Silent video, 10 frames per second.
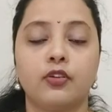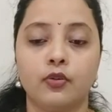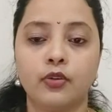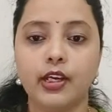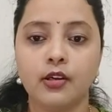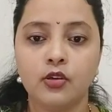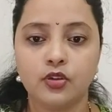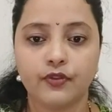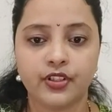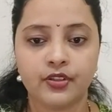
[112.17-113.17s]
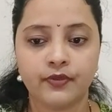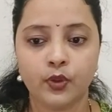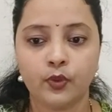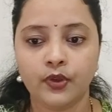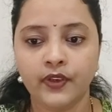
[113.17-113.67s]
Okay, so first of
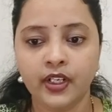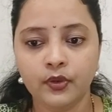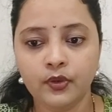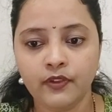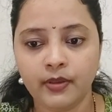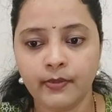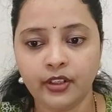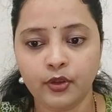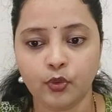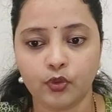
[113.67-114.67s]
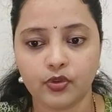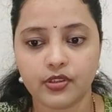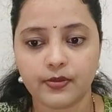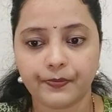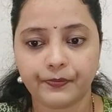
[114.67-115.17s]
all what we'll do, we'll make two rows.